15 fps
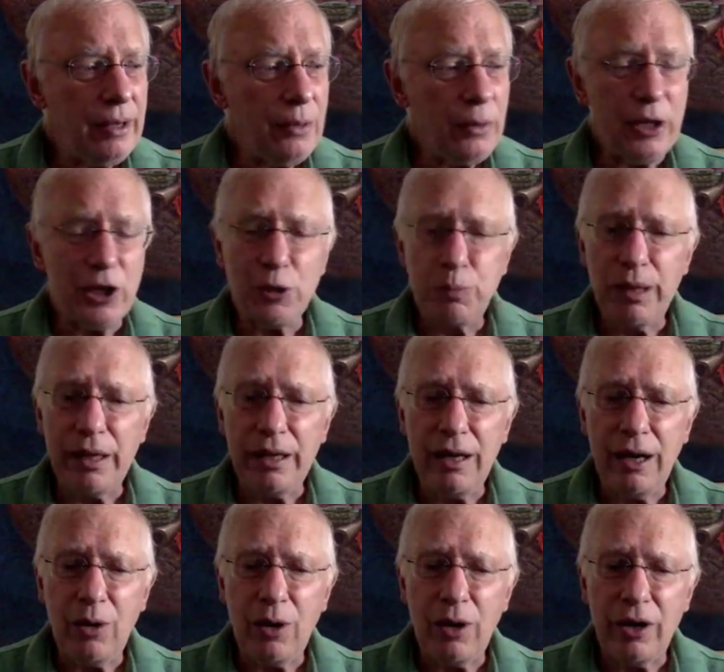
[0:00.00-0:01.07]
we explain
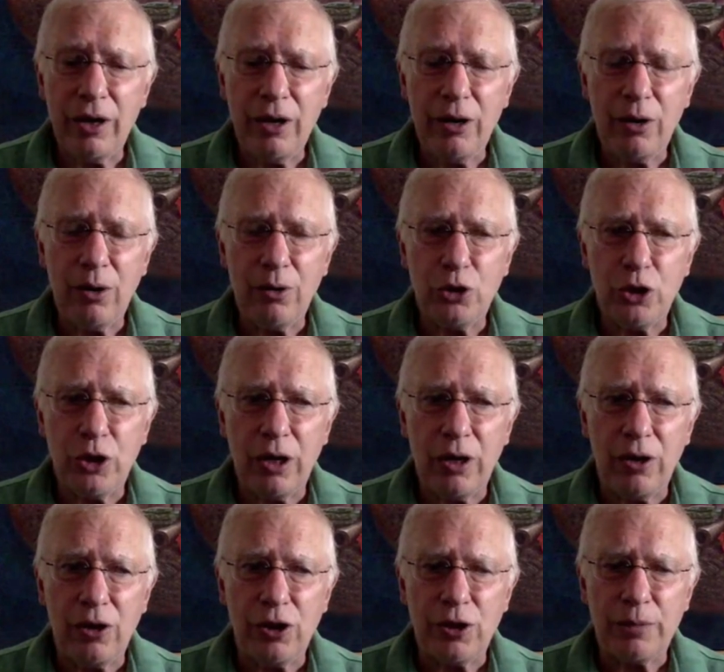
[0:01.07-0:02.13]
how our hero,
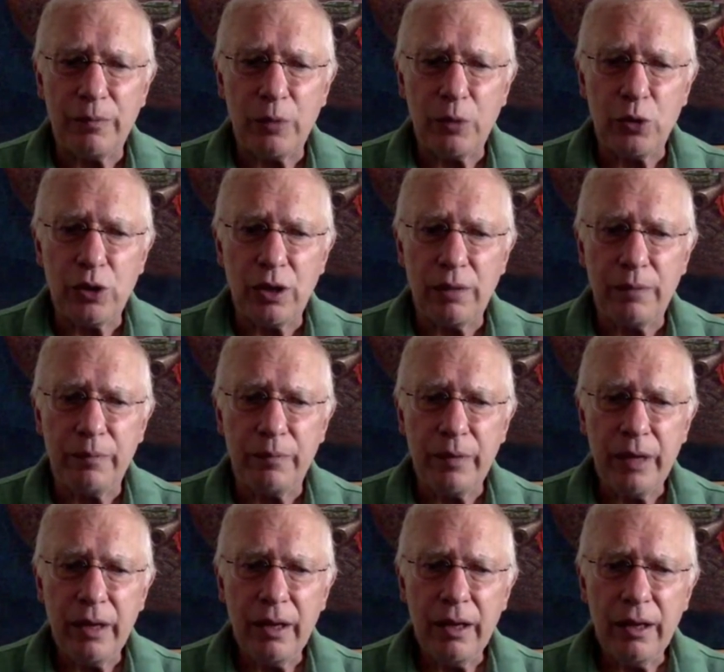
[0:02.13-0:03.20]
Charles, who's a
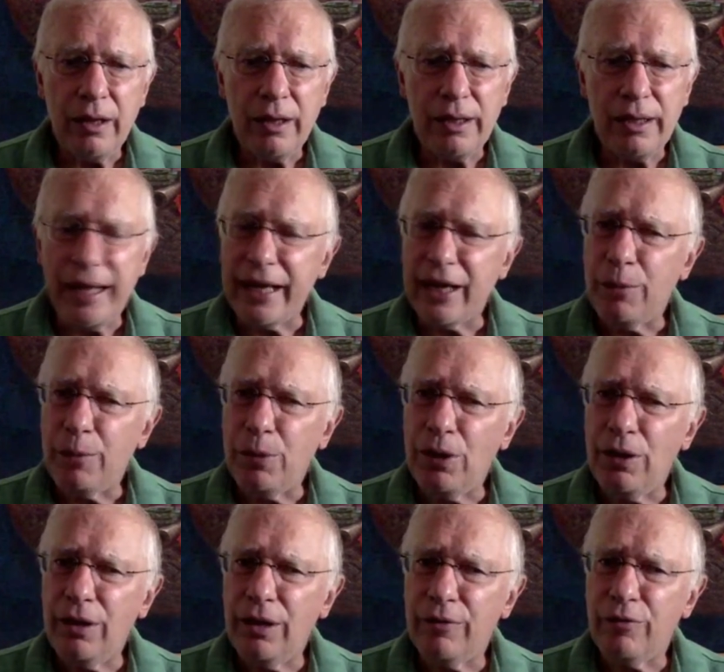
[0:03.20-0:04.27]

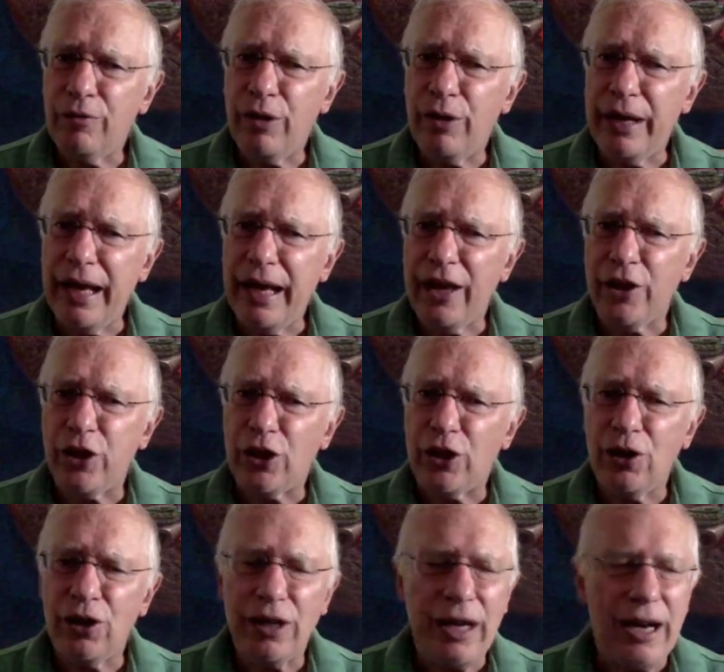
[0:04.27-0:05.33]
likable, very
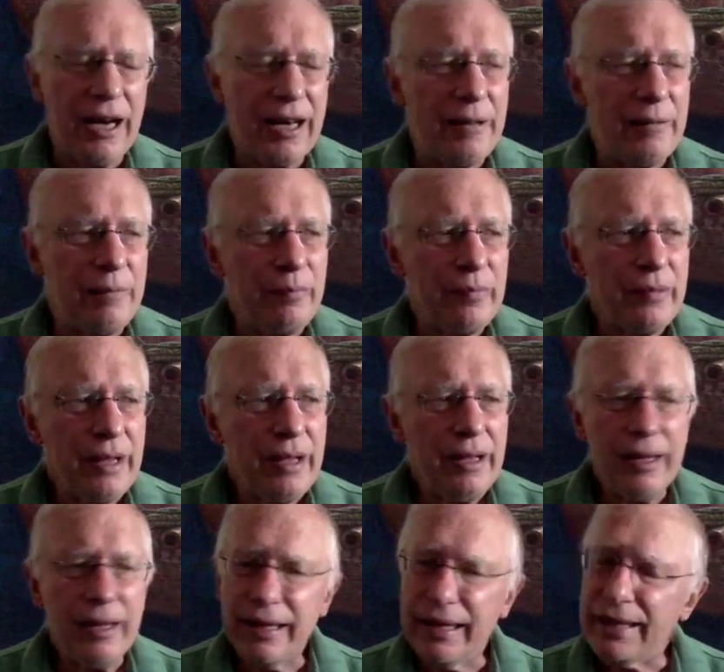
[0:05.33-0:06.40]
ethical guy,
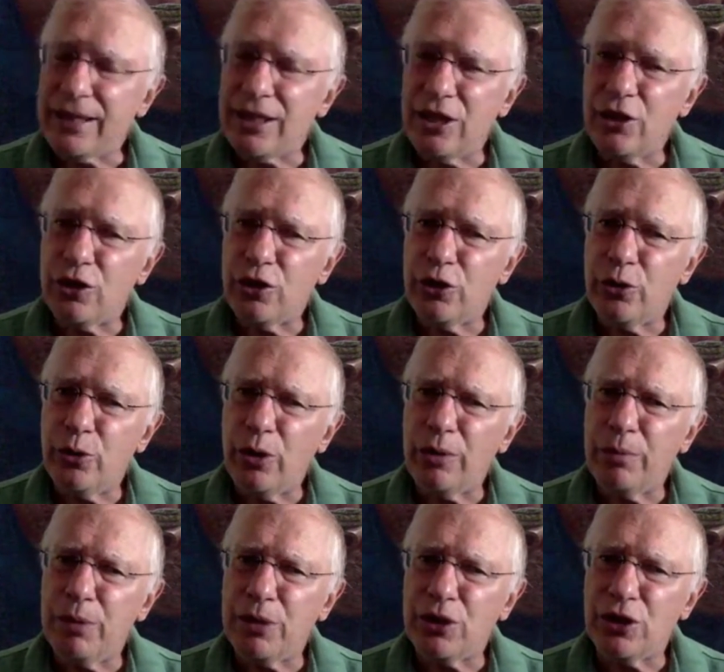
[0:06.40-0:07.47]
gets into the
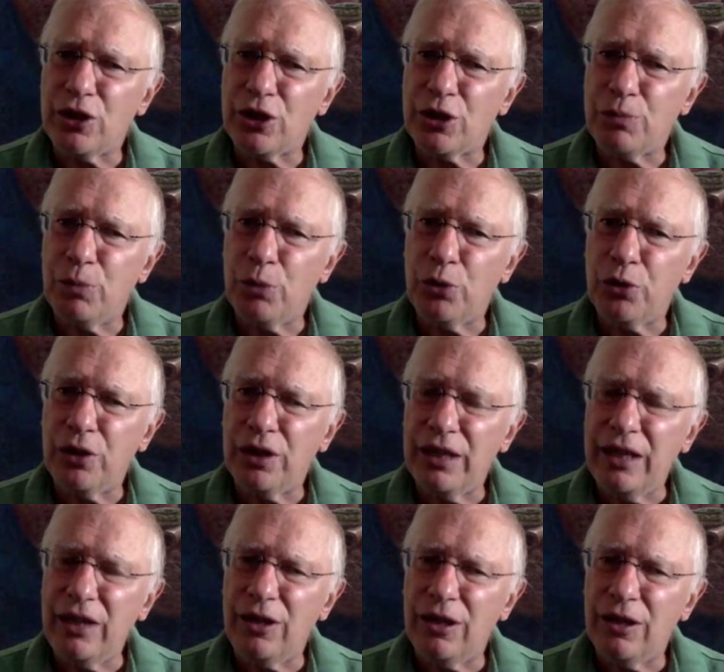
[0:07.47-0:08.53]
drug business, both the
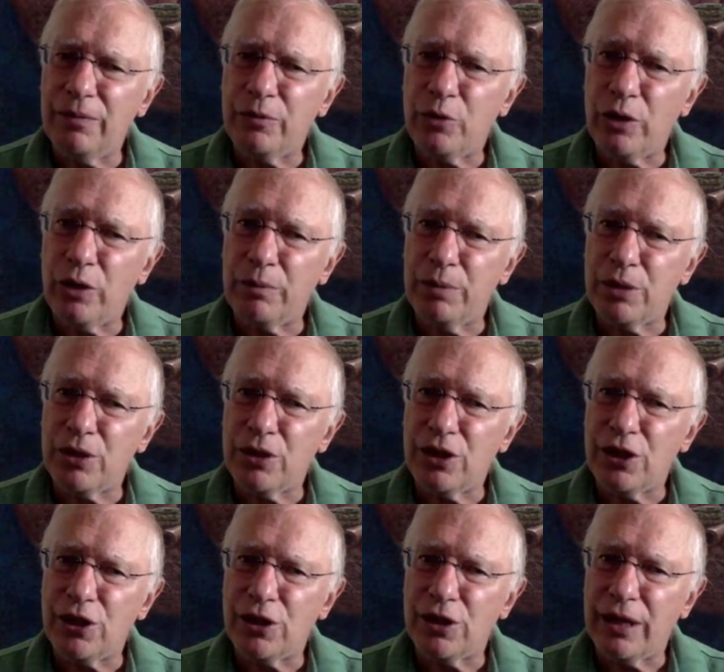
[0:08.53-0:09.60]
legal drug
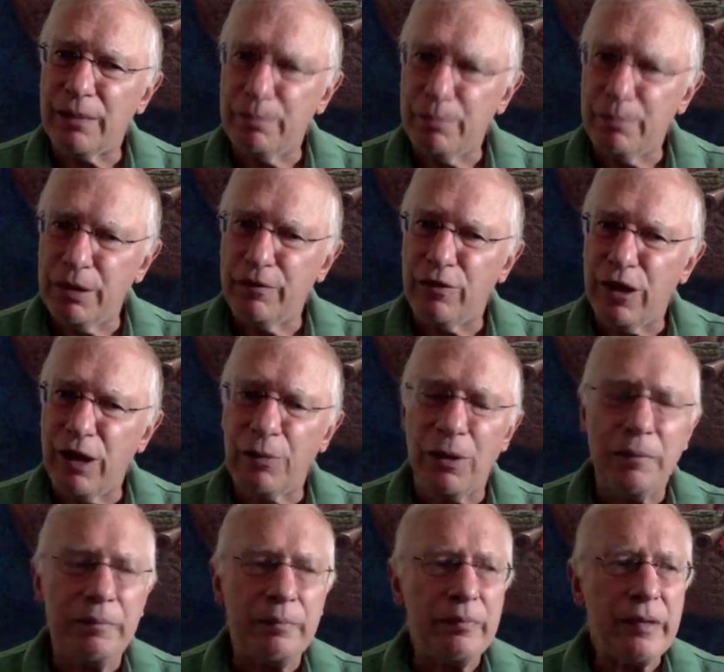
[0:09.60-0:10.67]
business, like Big
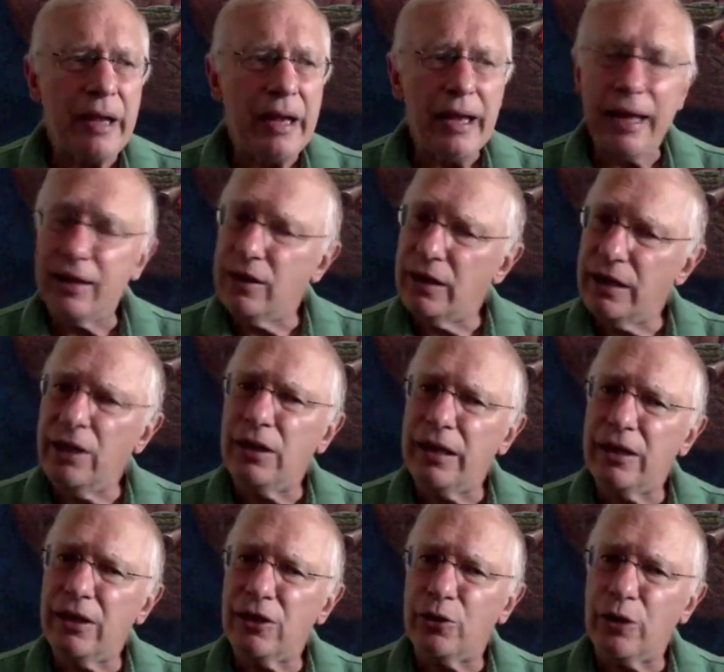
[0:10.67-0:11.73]
Pharma, and the
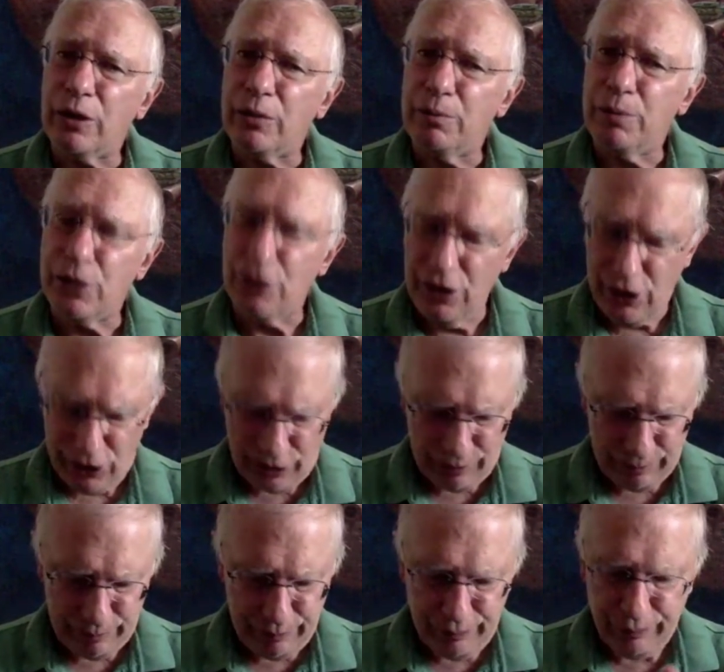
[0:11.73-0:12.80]
illegal drug
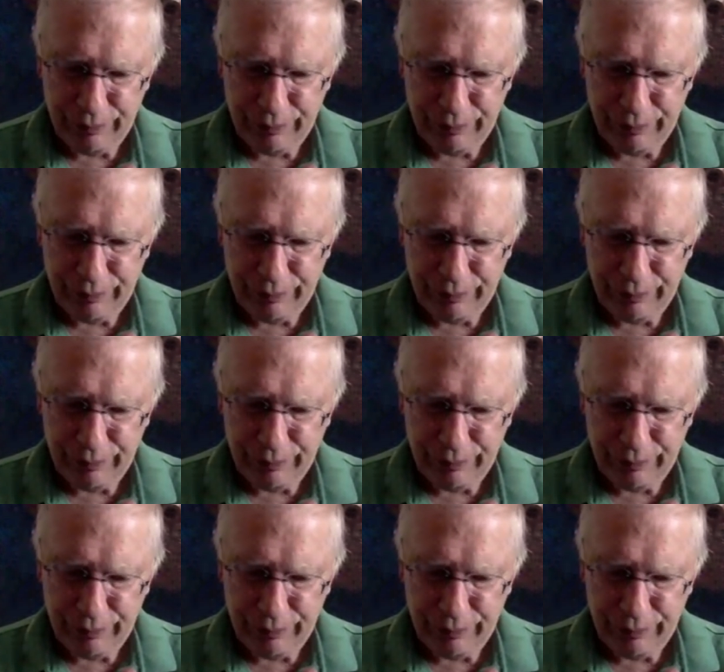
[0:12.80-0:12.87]
business,